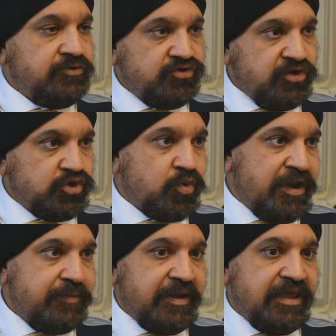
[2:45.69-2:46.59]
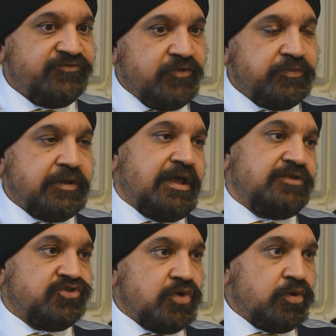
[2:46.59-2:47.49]
just a 20-minute, something like that.
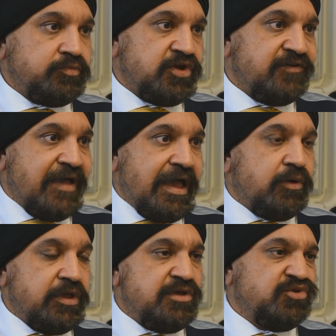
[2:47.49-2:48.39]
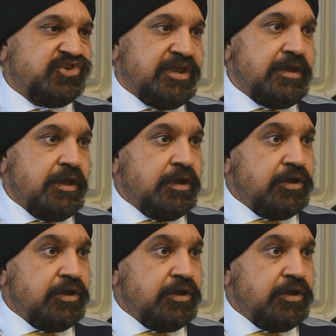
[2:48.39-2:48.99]
Just go and observe how he or she